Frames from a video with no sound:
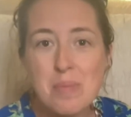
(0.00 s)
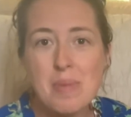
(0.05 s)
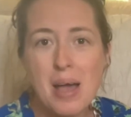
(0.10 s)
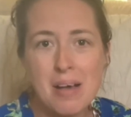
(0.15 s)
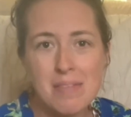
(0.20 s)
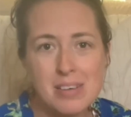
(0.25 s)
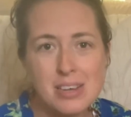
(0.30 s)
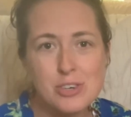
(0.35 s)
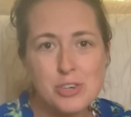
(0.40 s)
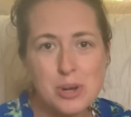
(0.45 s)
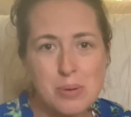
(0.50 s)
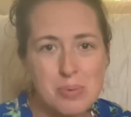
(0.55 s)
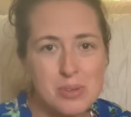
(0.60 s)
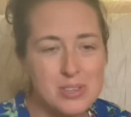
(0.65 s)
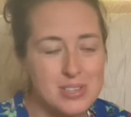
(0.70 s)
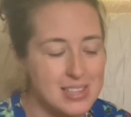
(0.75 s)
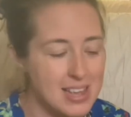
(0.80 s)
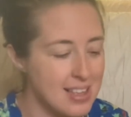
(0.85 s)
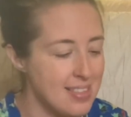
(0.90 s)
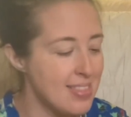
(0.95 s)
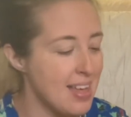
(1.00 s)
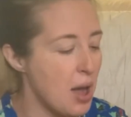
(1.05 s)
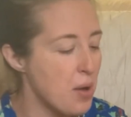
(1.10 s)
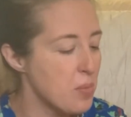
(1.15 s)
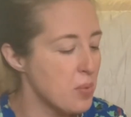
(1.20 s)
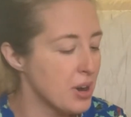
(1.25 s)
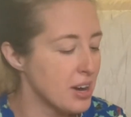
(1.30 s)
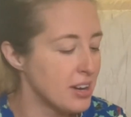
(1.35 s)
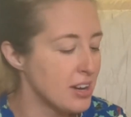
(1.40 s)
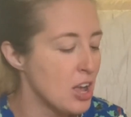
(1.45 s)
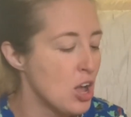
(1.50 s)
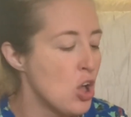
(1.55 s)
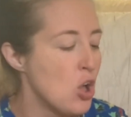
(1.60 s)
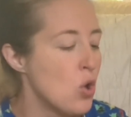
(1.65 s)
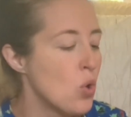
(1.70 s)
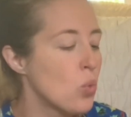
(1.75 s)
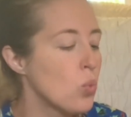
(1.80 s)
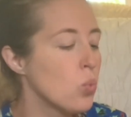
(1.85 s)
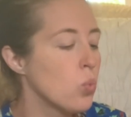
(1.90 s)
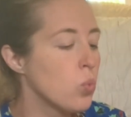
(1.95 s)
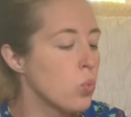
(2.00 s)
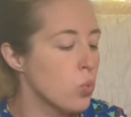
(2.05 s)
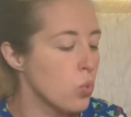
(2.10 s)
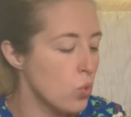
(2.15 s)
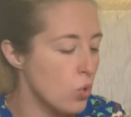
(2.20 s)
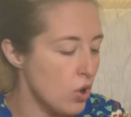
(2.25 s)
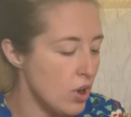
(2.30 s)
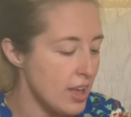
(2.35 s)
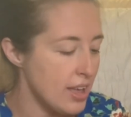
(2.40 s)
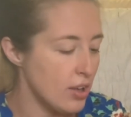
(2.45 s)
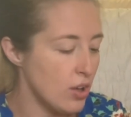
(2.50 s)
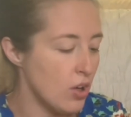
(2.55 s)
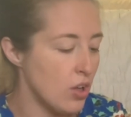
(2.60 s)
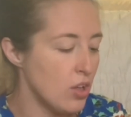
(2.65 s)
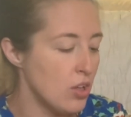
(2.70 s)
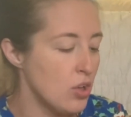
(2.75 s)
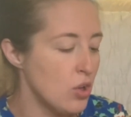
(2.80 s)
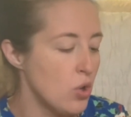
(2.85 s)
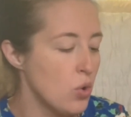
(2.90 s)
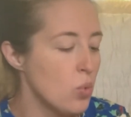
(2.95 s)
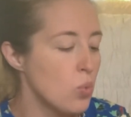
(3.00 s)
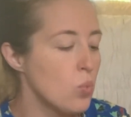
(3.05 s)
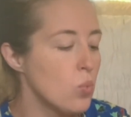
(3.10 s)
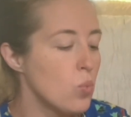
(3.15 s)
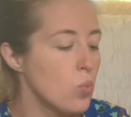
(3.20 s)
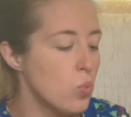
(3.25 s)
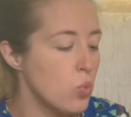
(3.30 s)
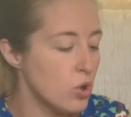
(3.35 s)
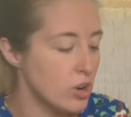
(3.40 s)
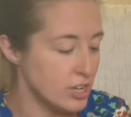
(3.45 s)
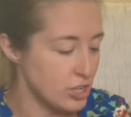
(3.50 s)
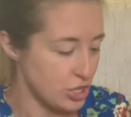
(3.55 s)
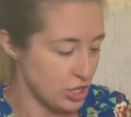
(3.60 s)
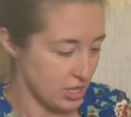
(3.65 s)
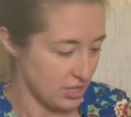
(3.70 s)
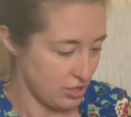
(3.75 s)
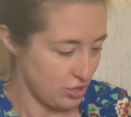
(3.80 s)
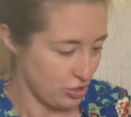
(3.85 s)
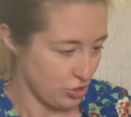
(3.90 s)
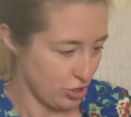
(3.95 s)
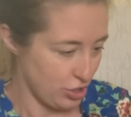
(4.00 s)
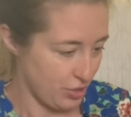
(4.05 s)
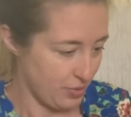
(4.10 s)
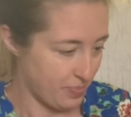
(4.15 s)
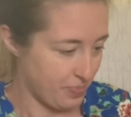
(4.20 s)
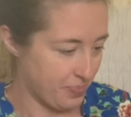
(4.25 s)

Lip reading: having trouble saying that word, Royal Worcester.